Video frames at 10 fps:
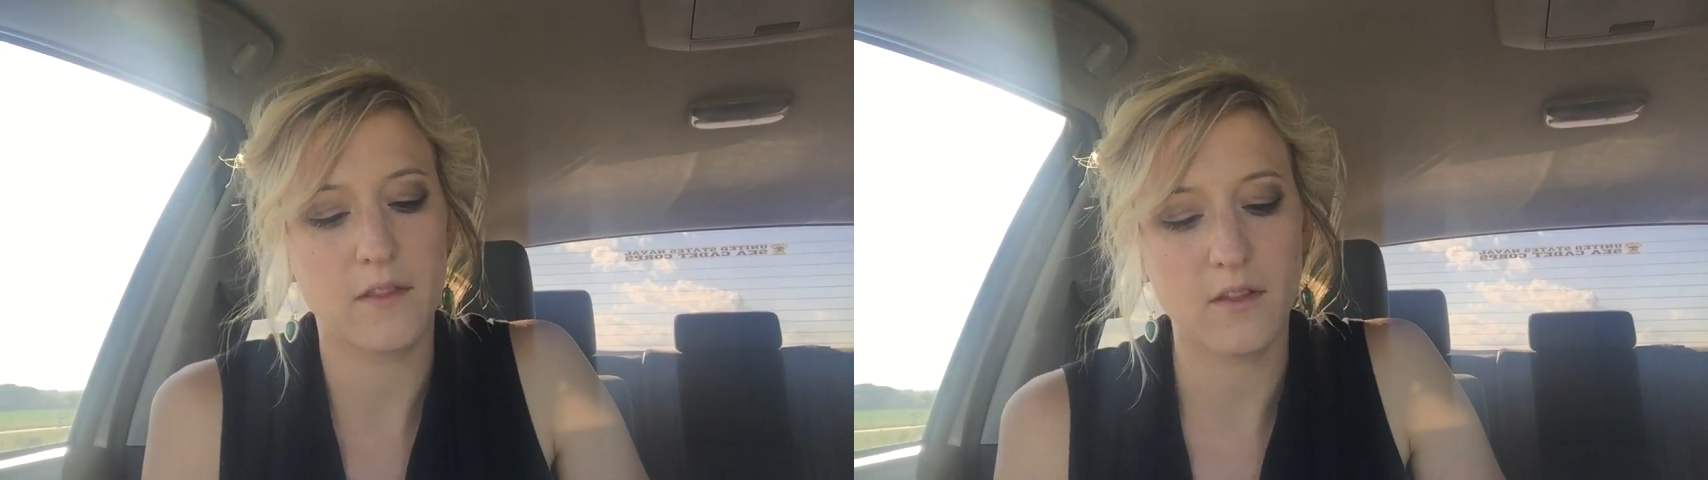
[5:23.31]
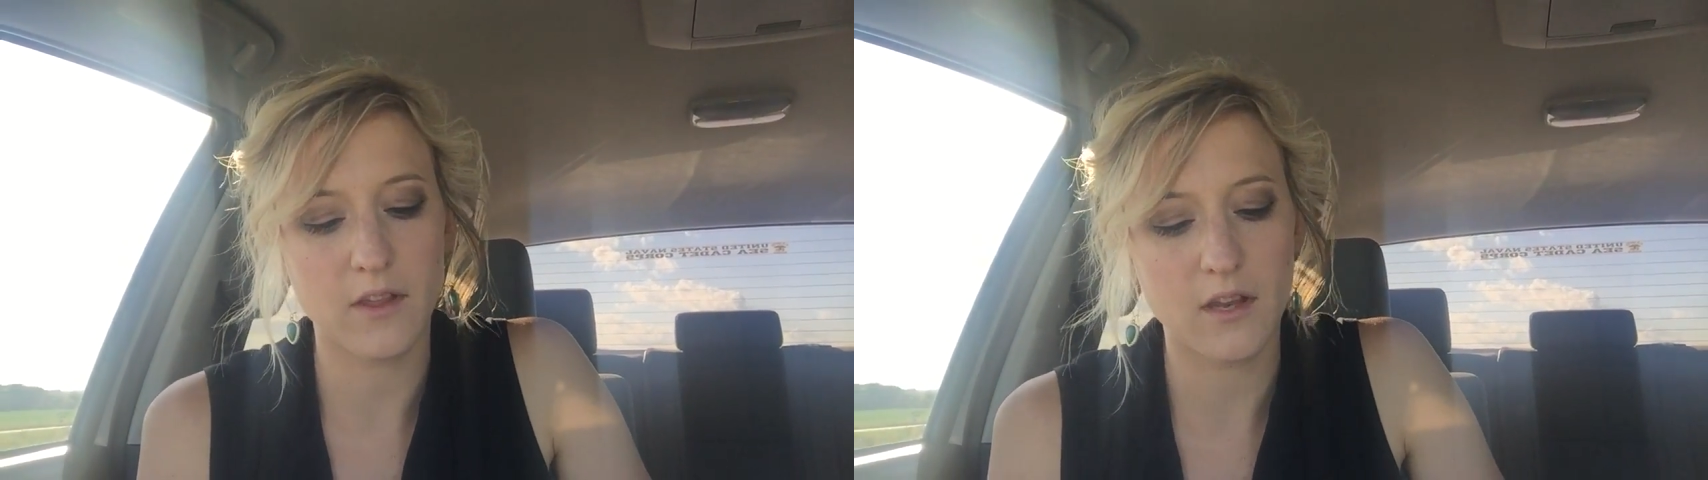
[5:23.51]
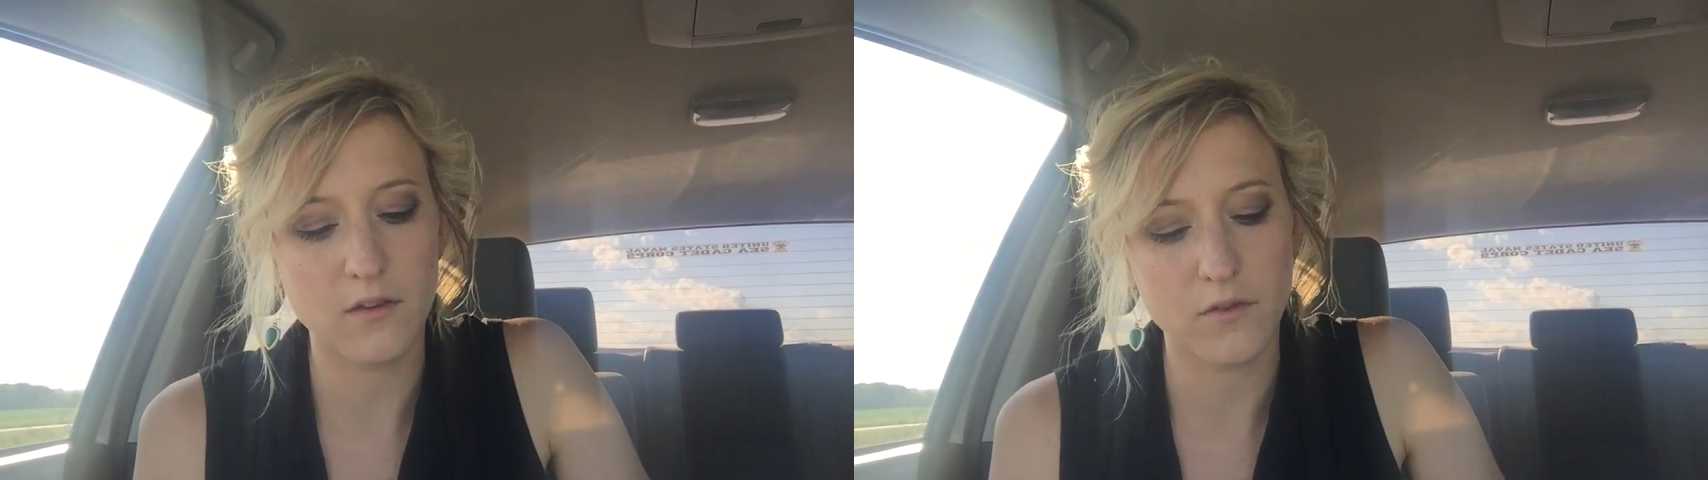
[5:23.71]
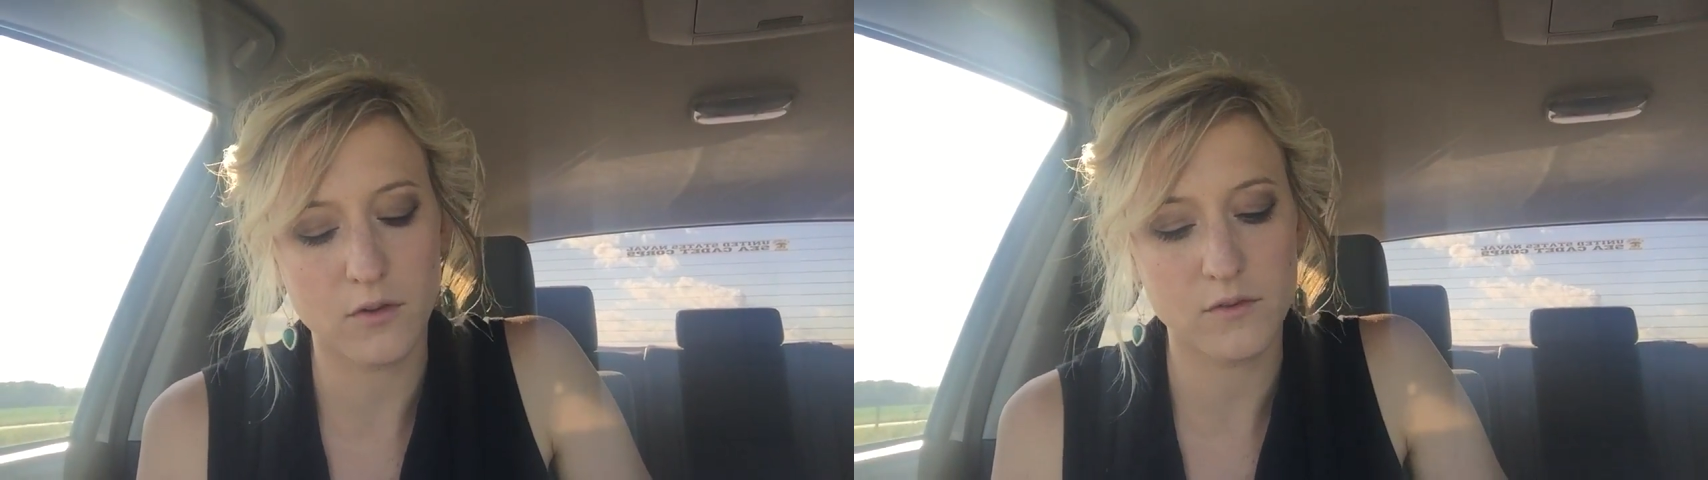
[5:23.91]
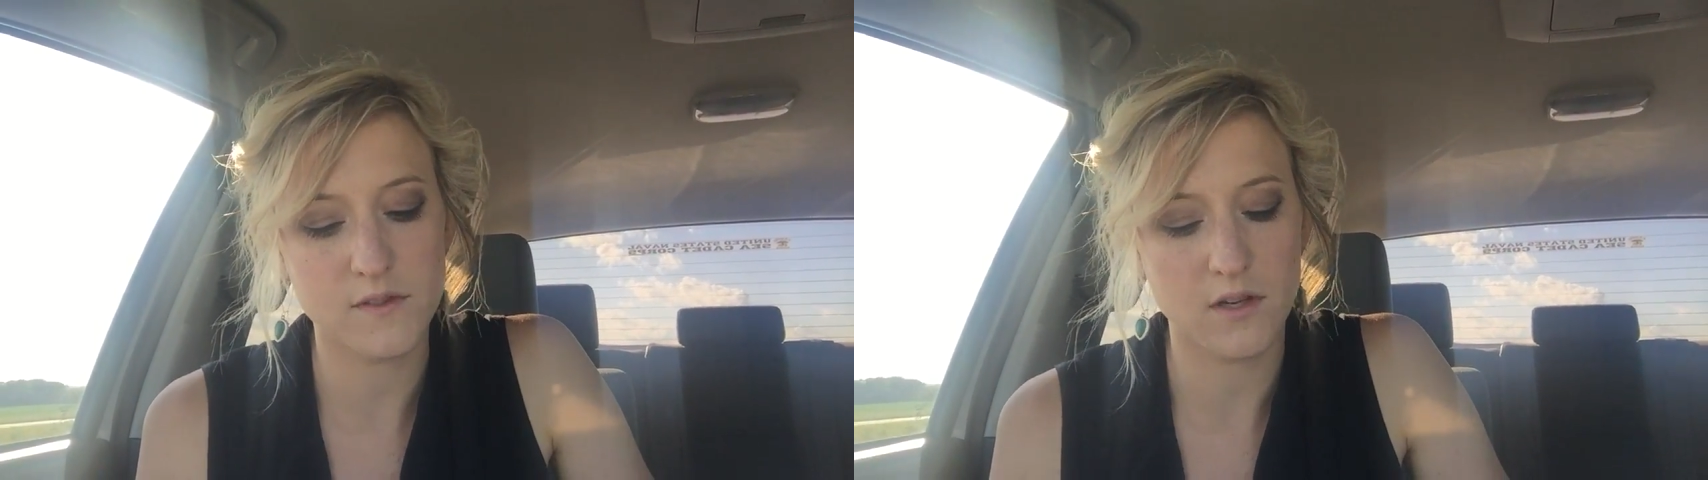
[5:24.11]
In the land of
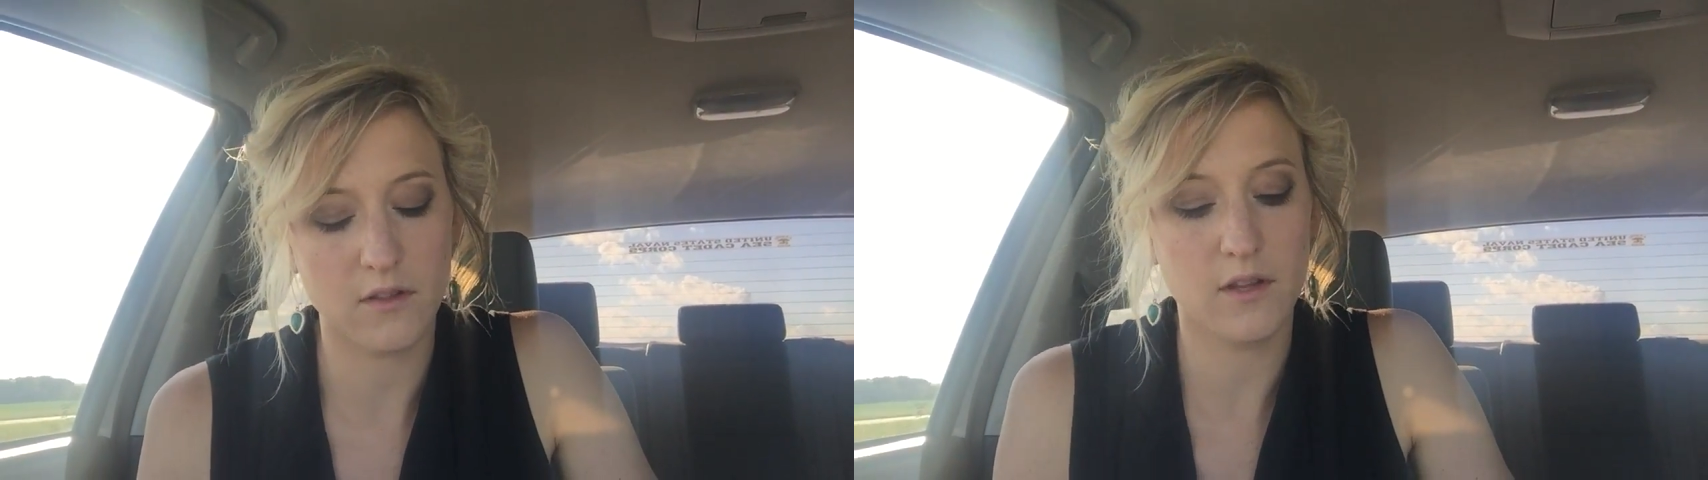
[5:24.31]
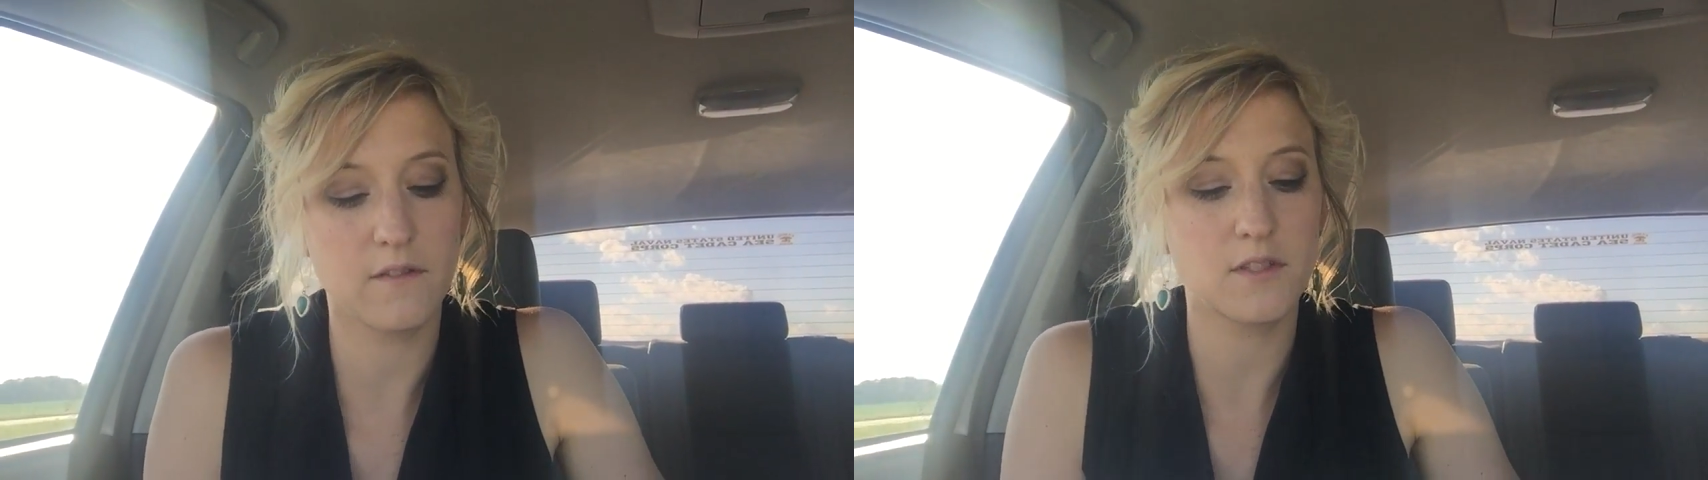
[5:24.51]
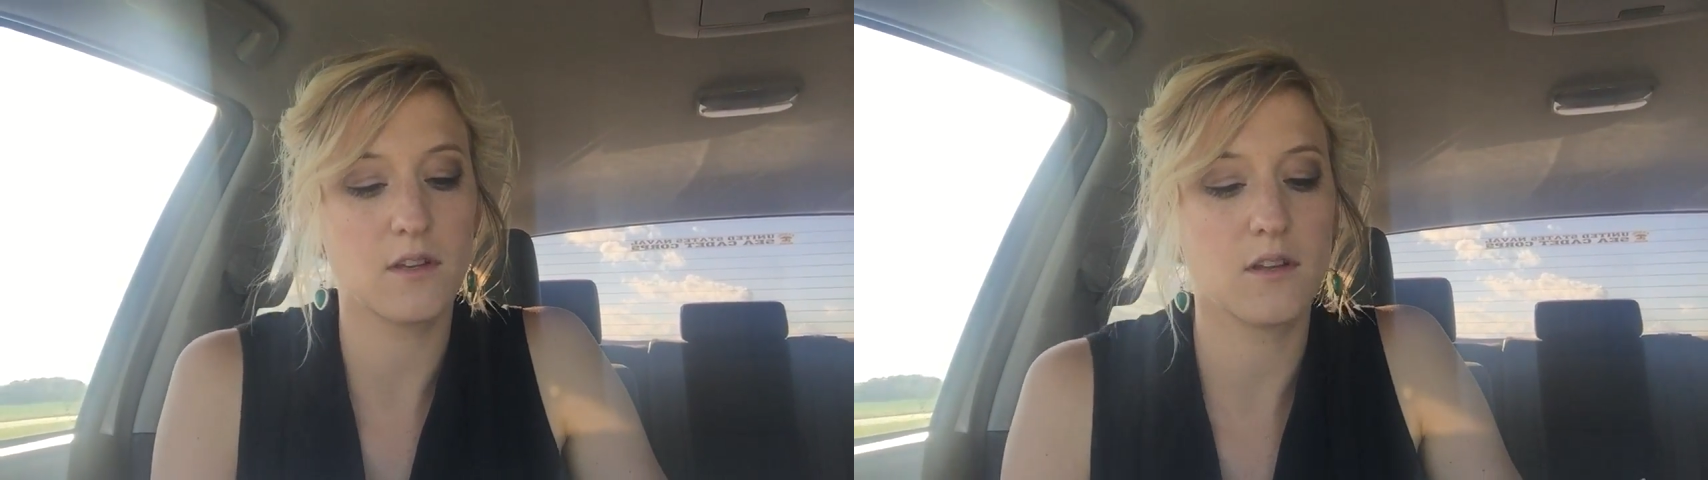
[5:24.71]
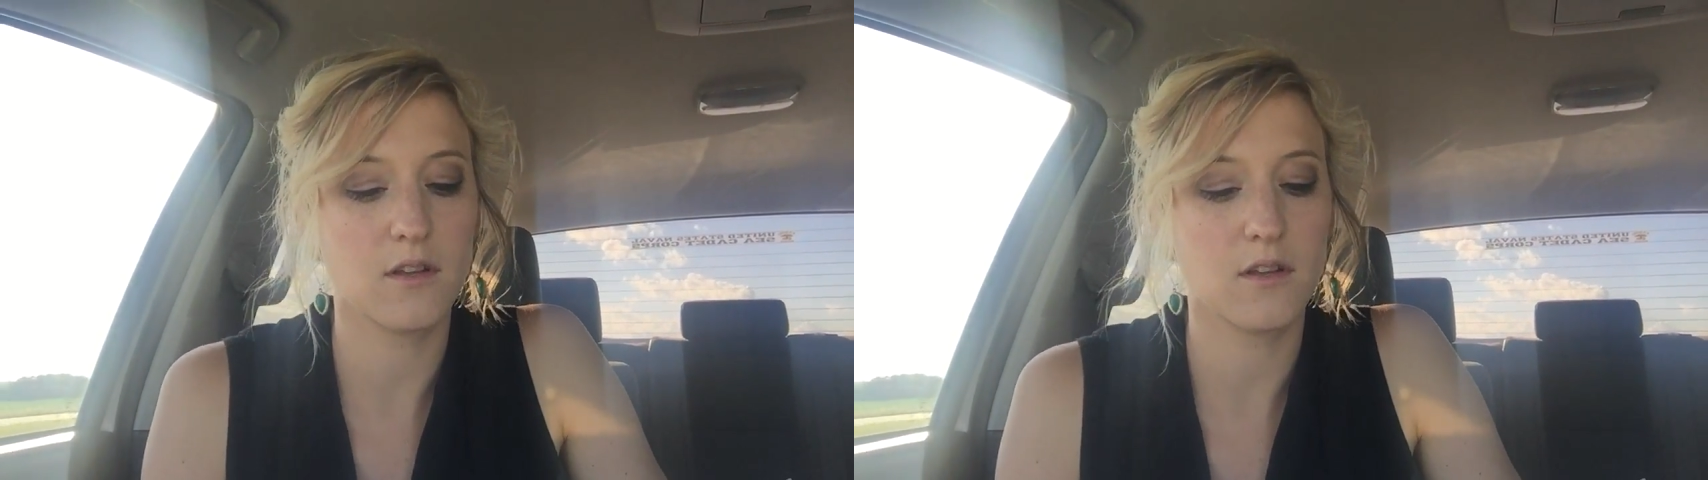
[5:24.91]
Uz there lived